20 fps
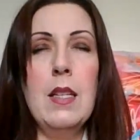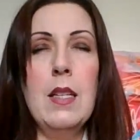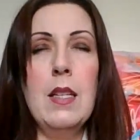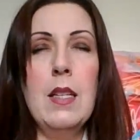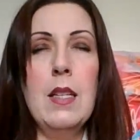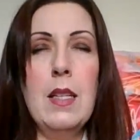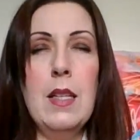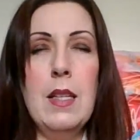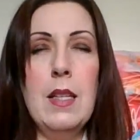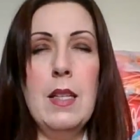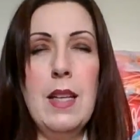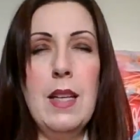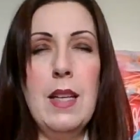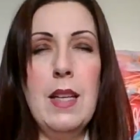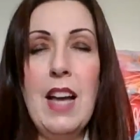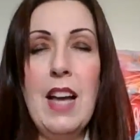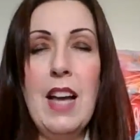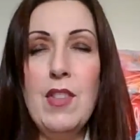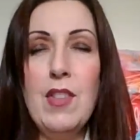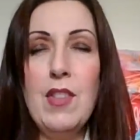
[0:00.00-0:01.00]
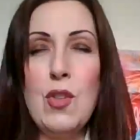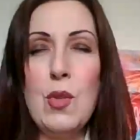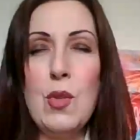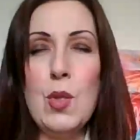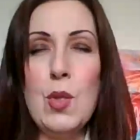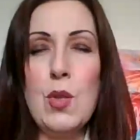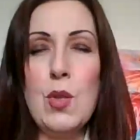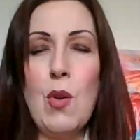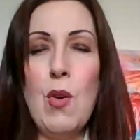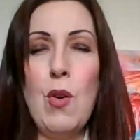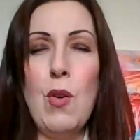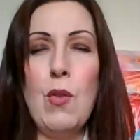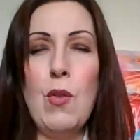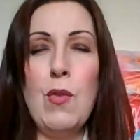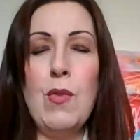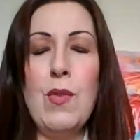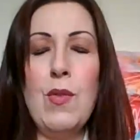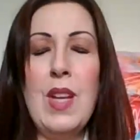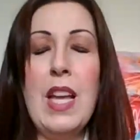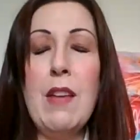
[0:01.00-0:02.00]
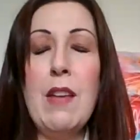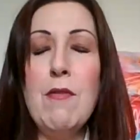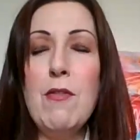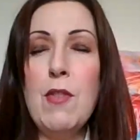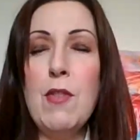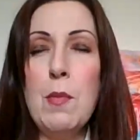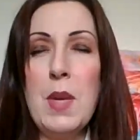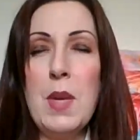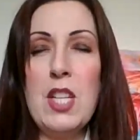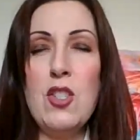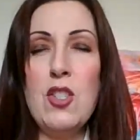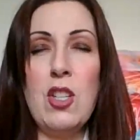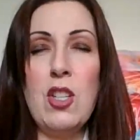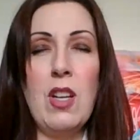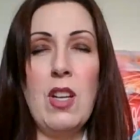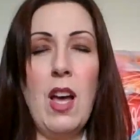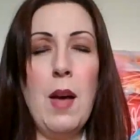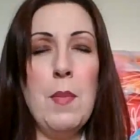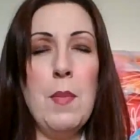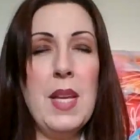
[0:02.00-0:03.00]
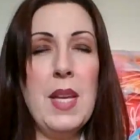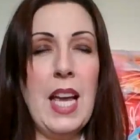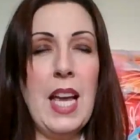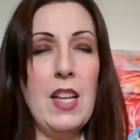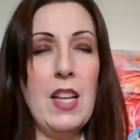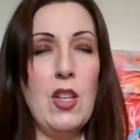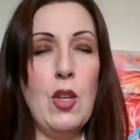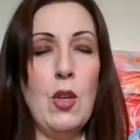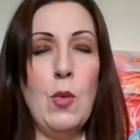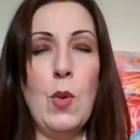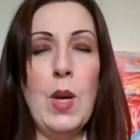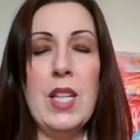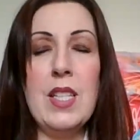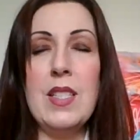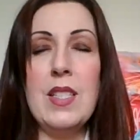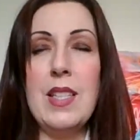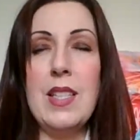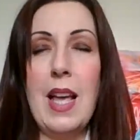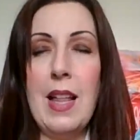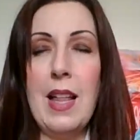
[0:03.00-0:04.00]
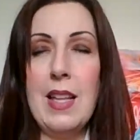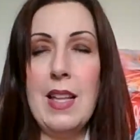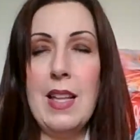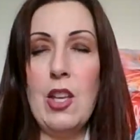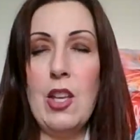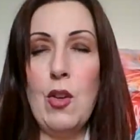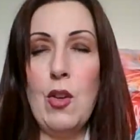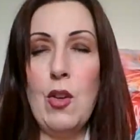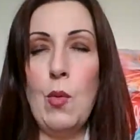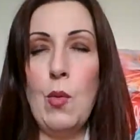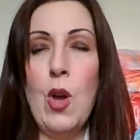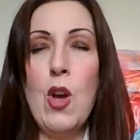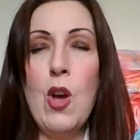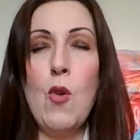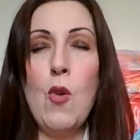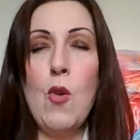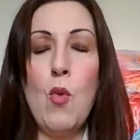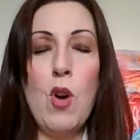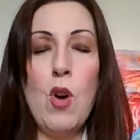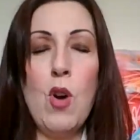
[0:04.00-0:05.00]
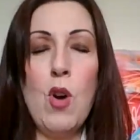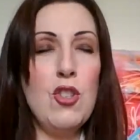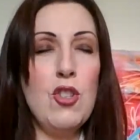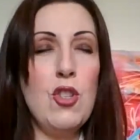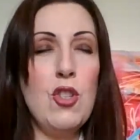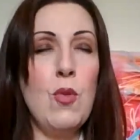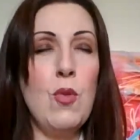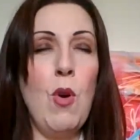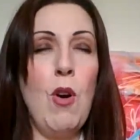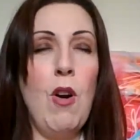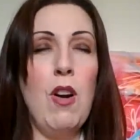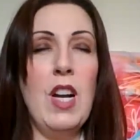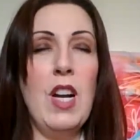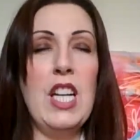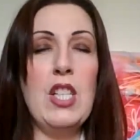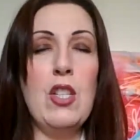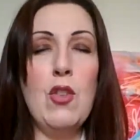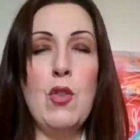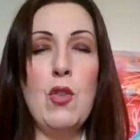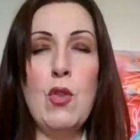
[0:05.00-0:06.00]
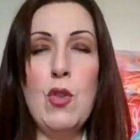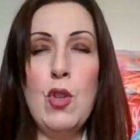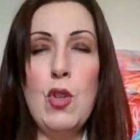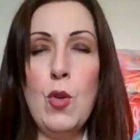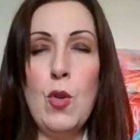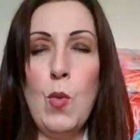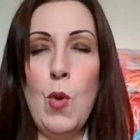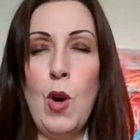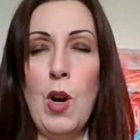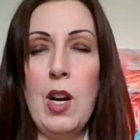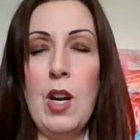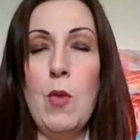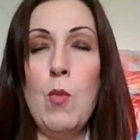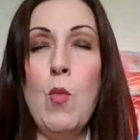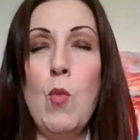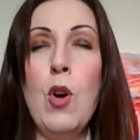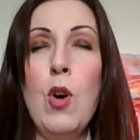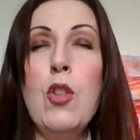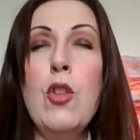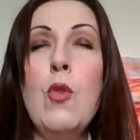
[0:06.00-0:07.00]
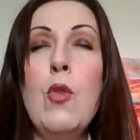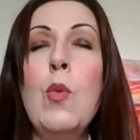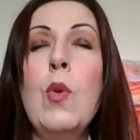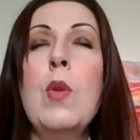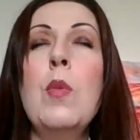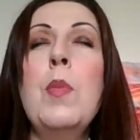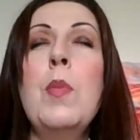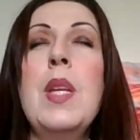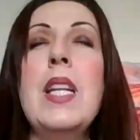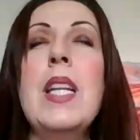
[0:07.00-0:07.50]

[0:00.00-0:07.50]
avenues of information coming at you and telling you what you are and who you are and what you will be